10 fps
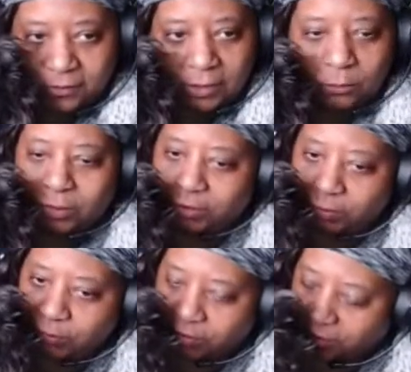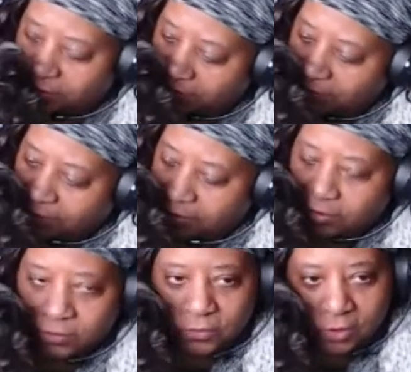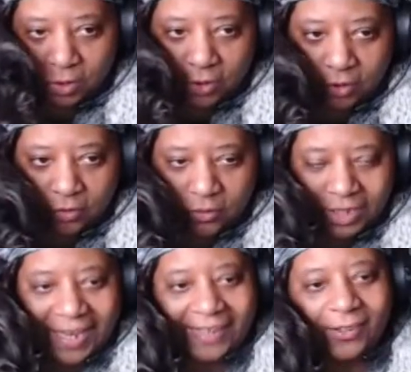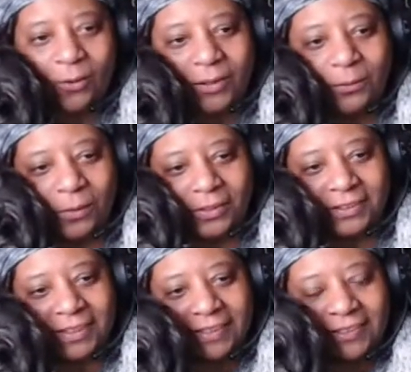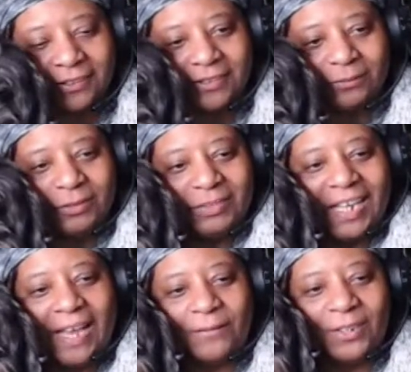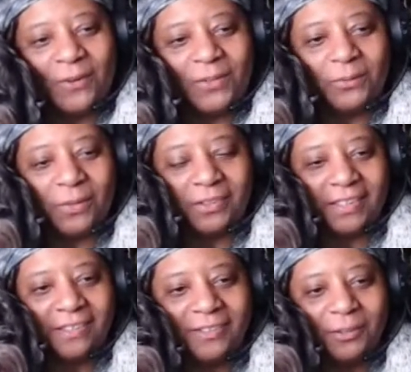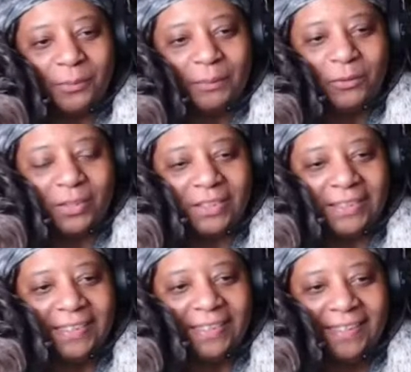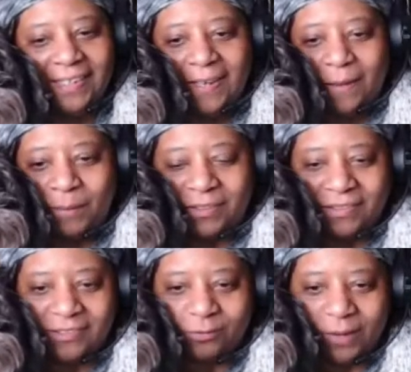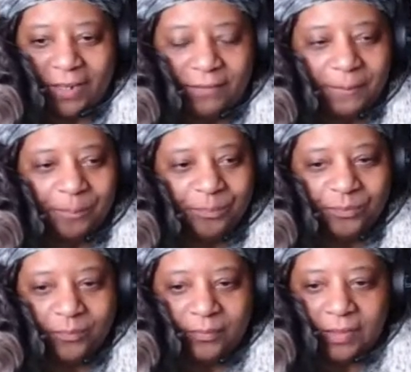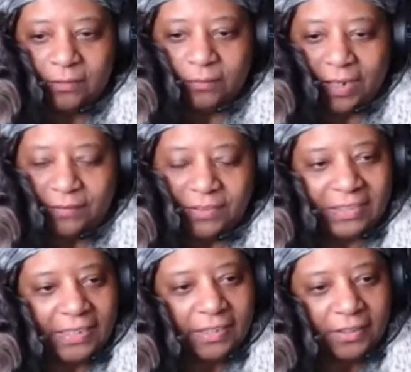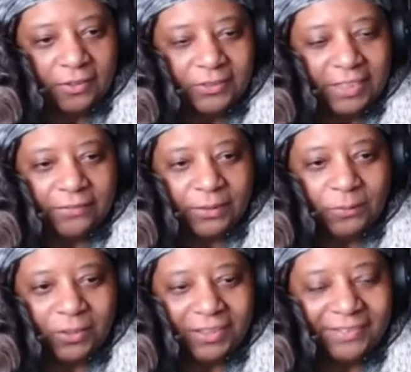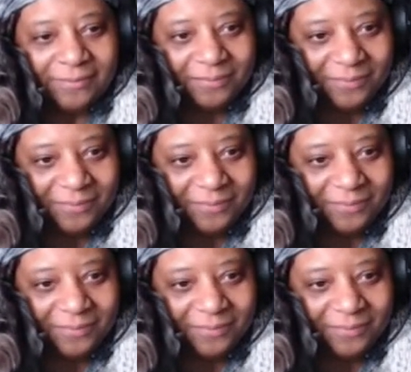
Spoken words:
Now, well, you, girl, I had to go into work today. So when I have to go into work, they're a little bit more clingy. But this is Raven. Raven, say hello to everyone.